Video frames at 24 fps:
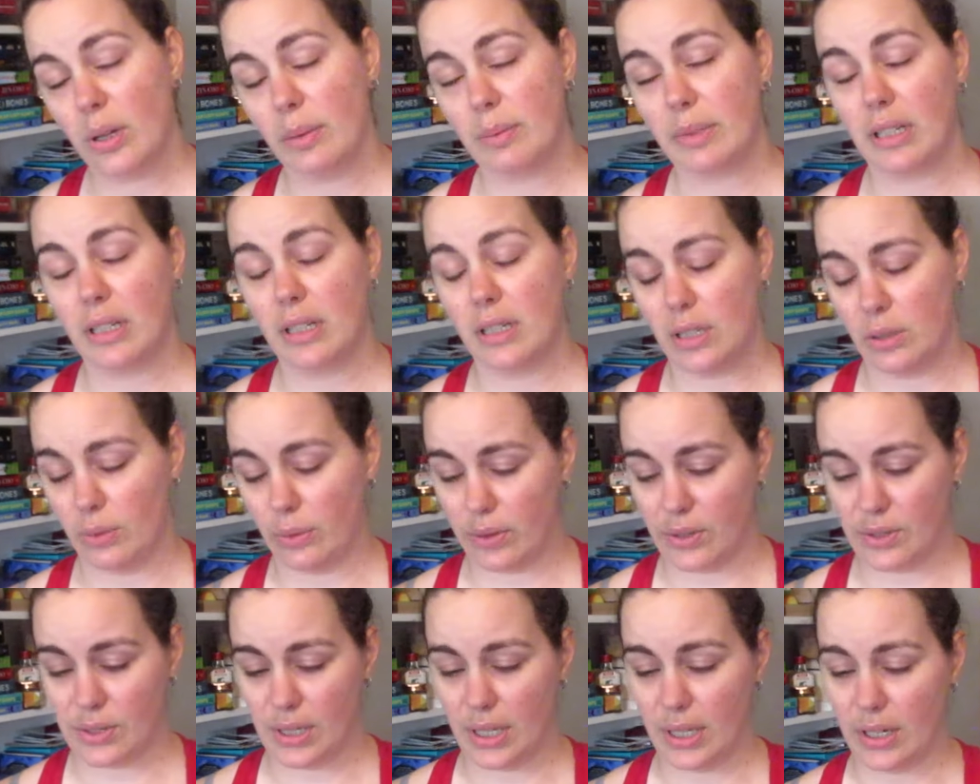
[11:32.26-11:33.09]
I'm gonna deal
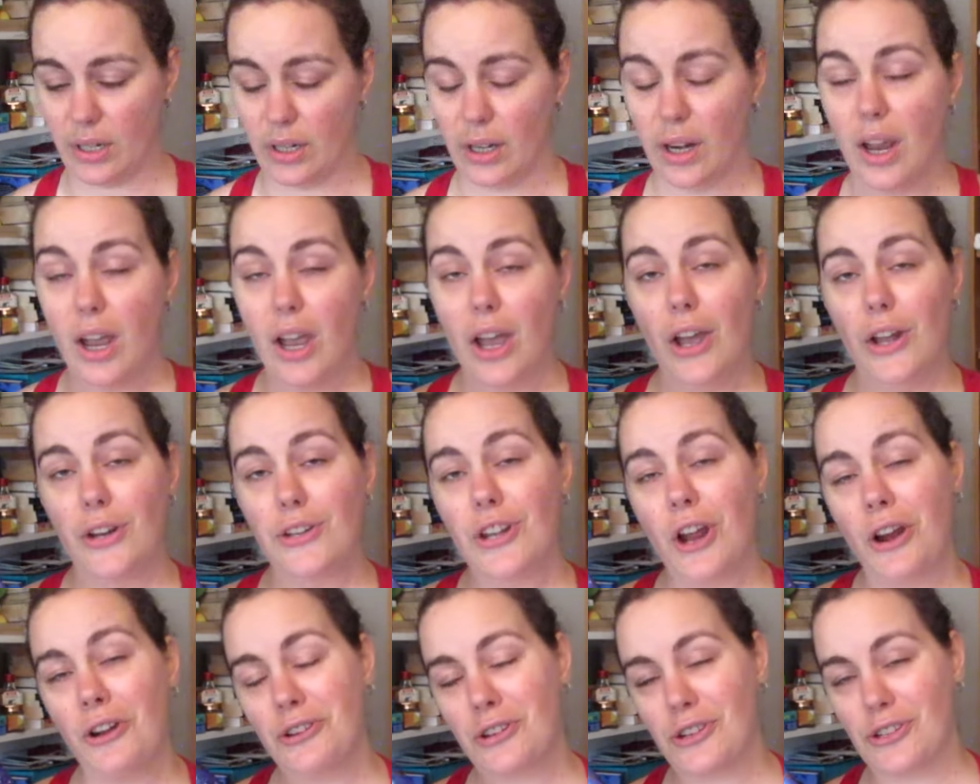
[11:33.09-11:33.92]
with this later.
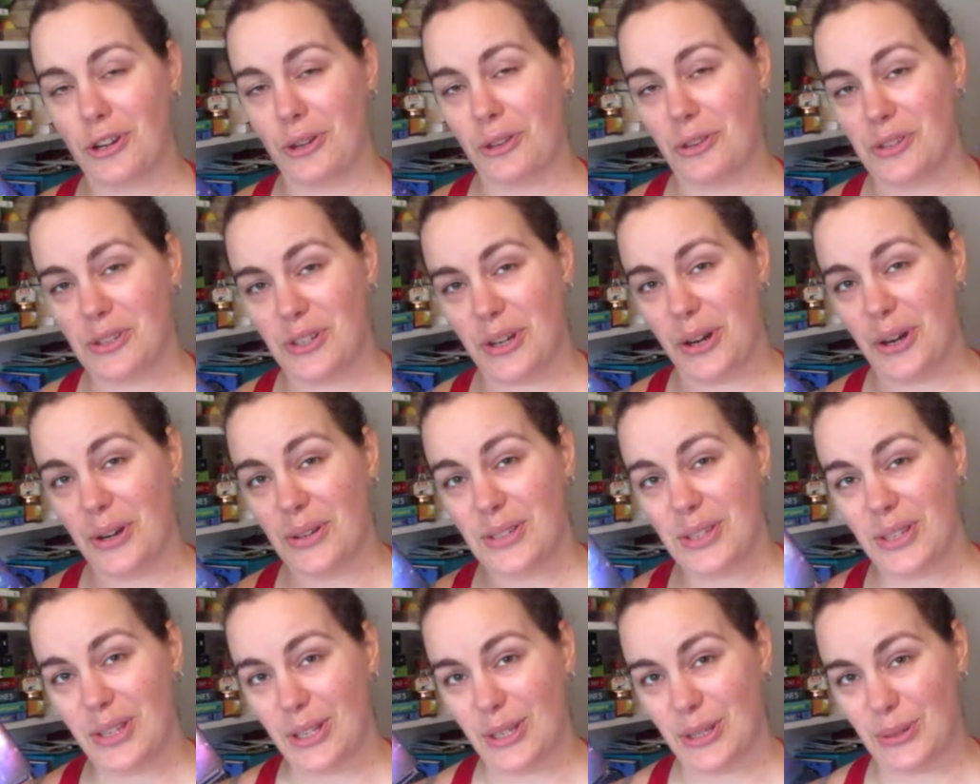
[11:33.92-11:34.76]
Tarnished Are the
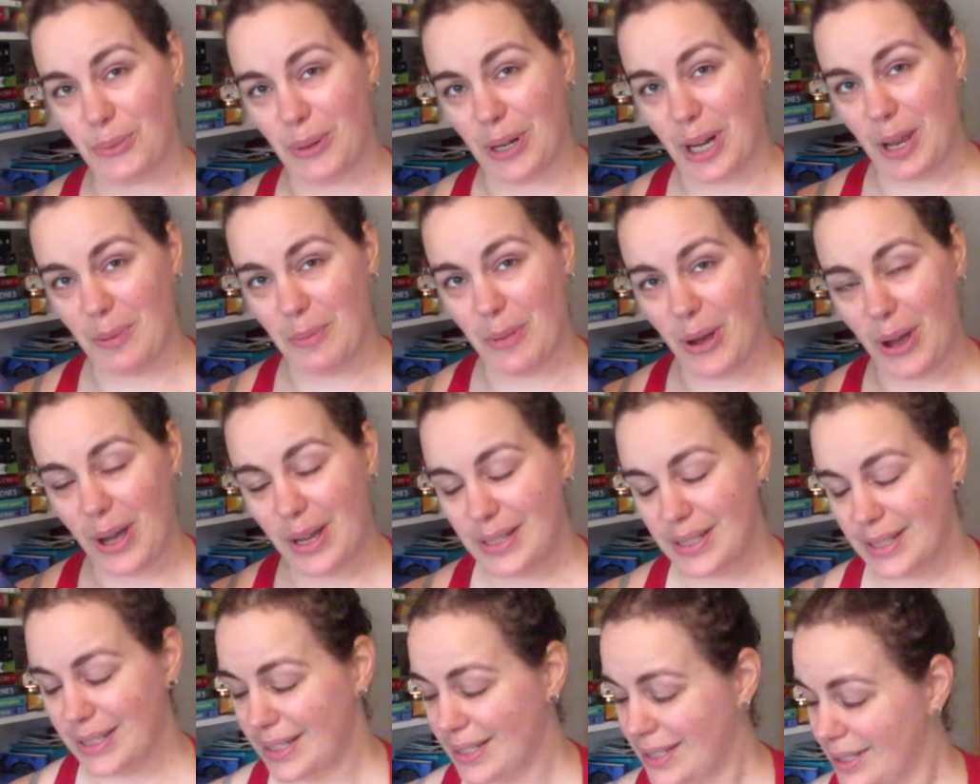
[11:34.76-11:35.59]
Stars is what I
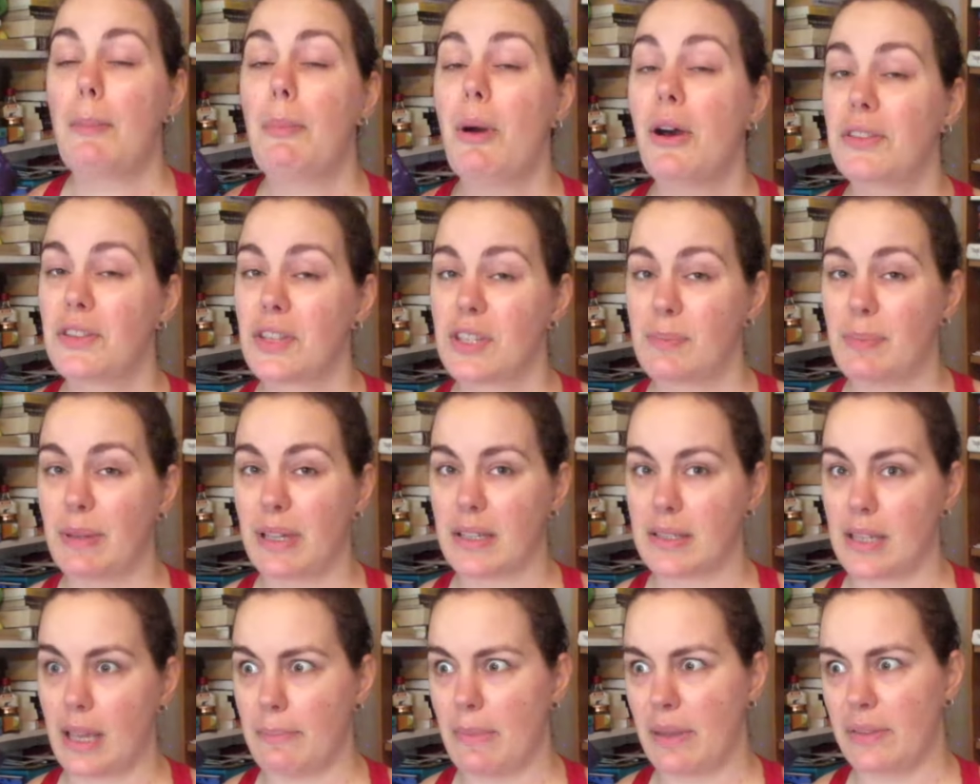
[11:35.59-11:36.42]
bought. I bought this
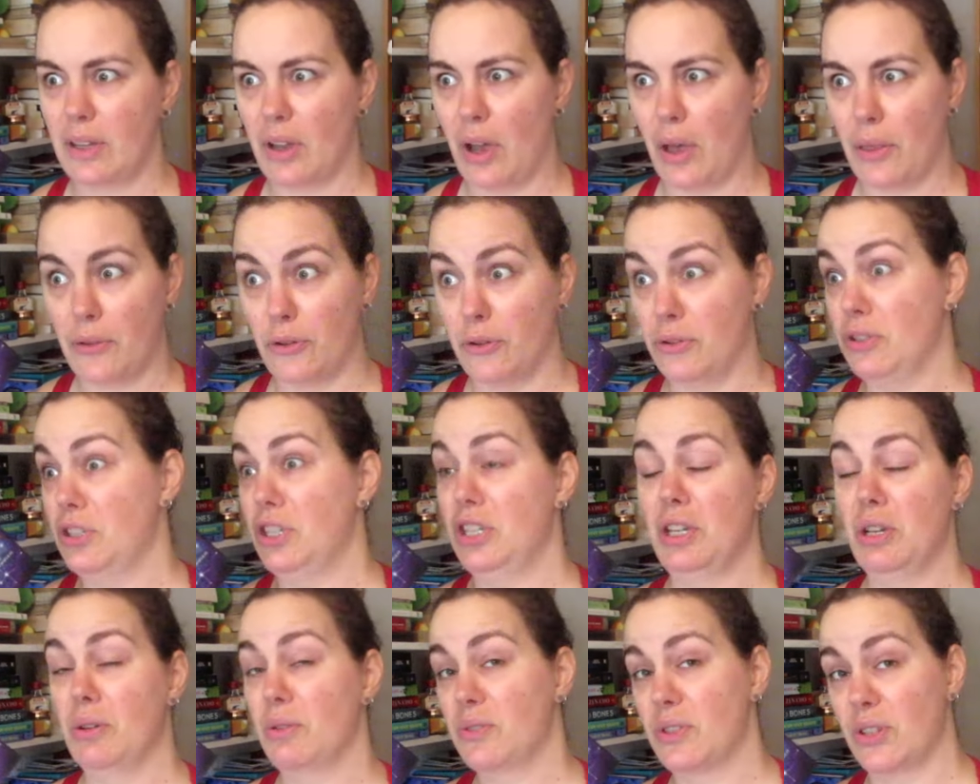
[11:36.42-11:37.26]
because I met the author
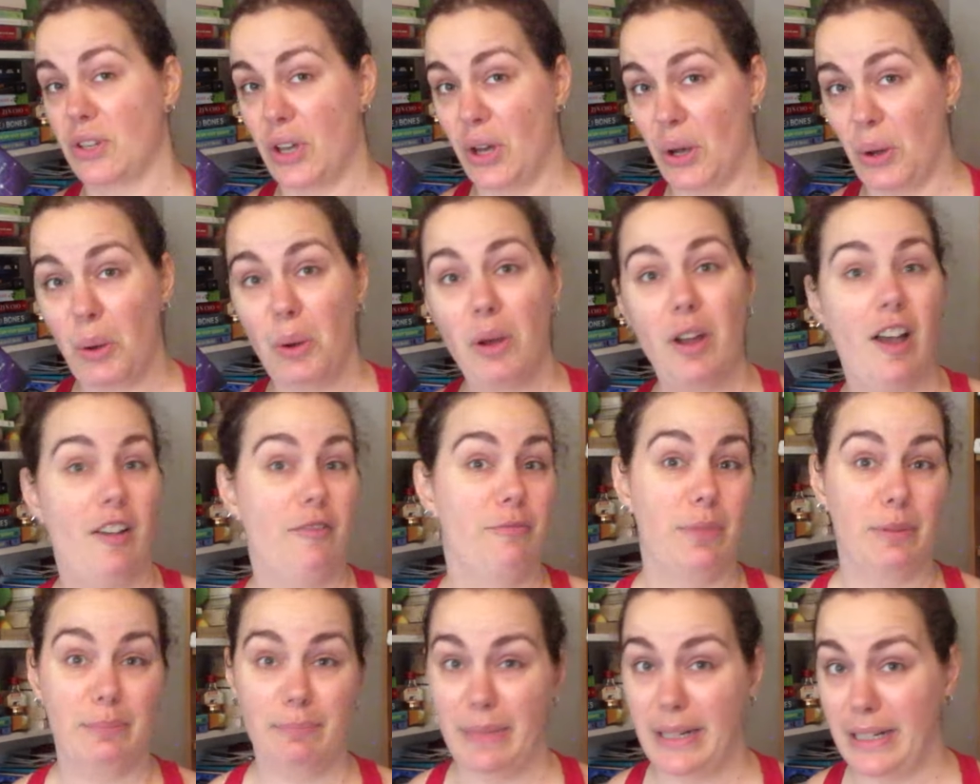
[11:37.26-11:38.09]
years ago,
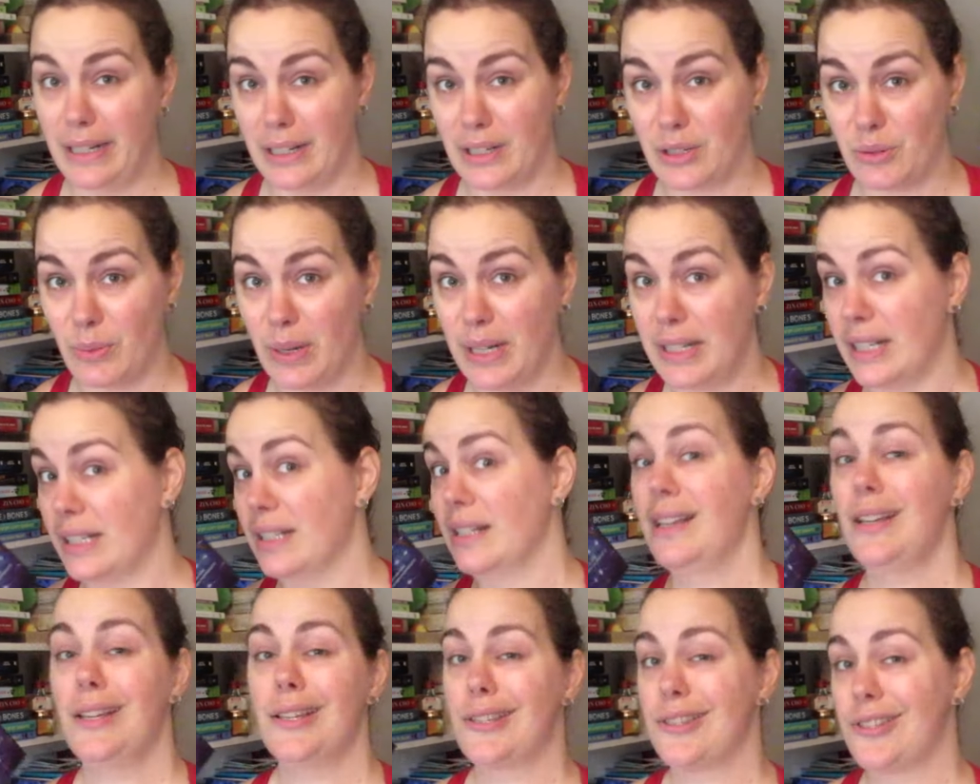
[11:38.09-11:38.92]
have been meaning to read
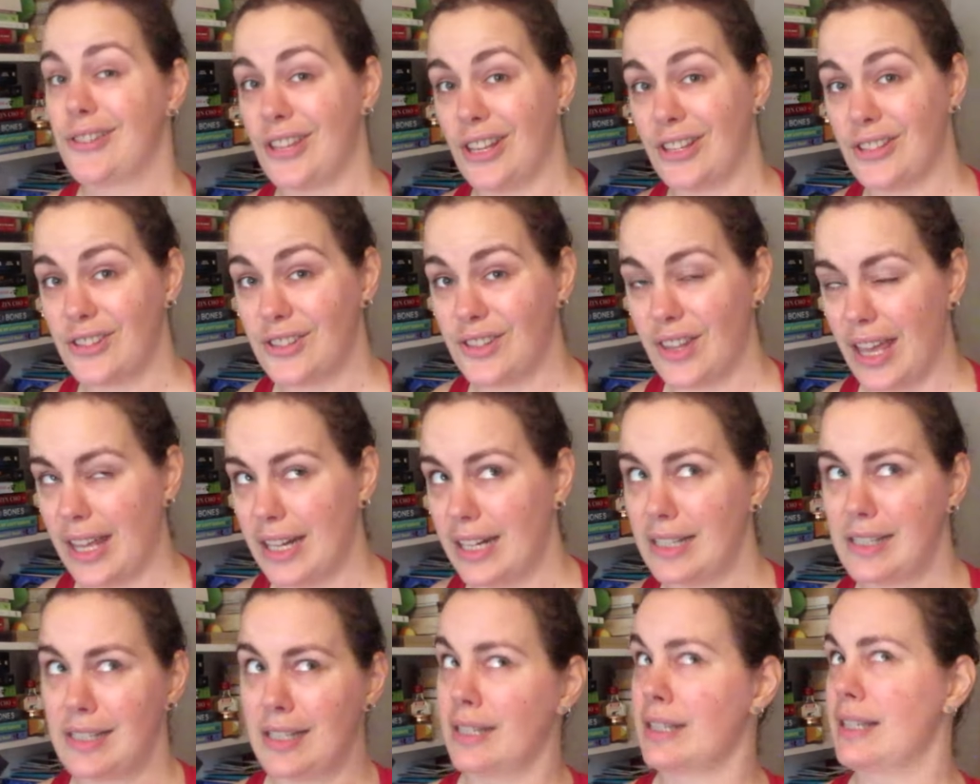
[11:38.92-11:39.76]
it since
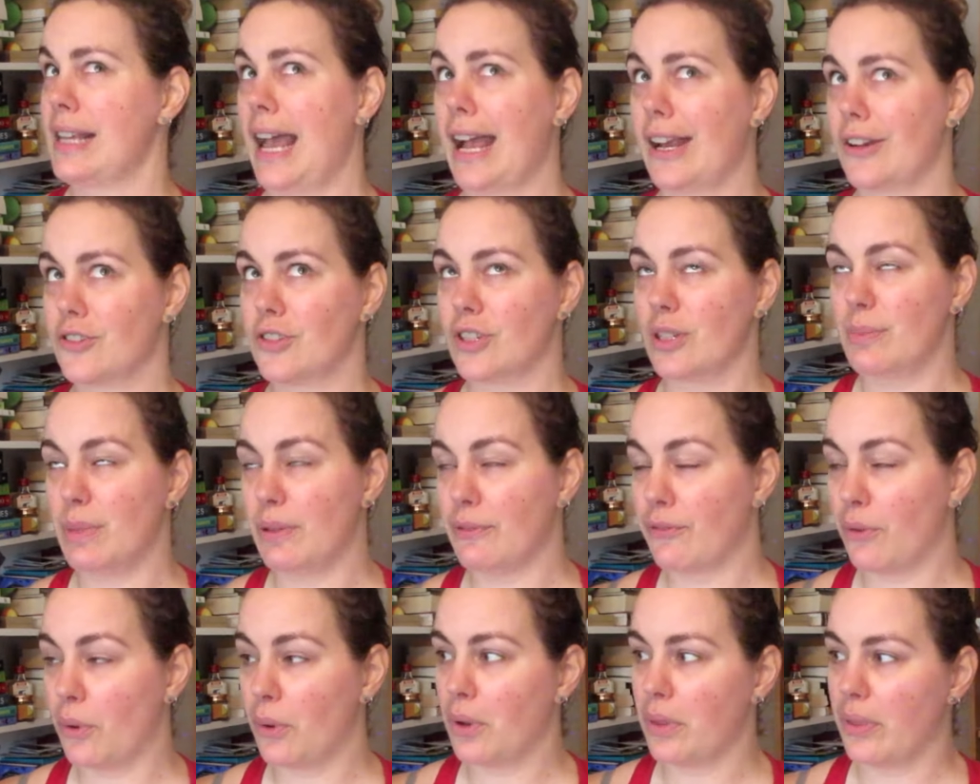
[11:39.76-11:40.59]
then, since actually
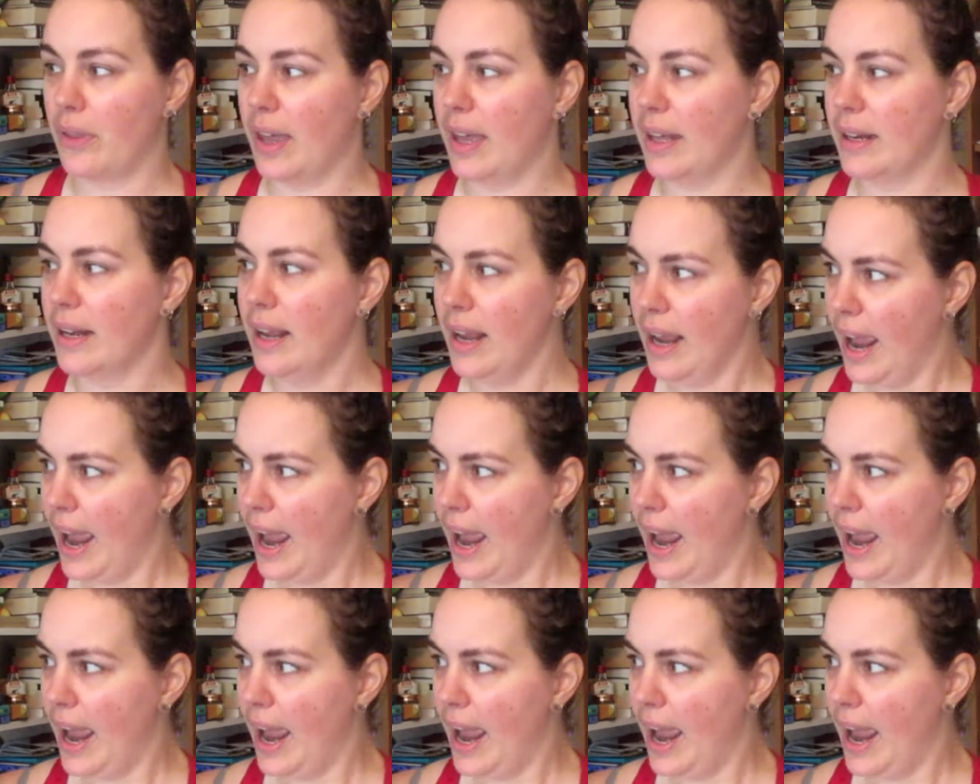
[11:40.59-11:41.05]
before then,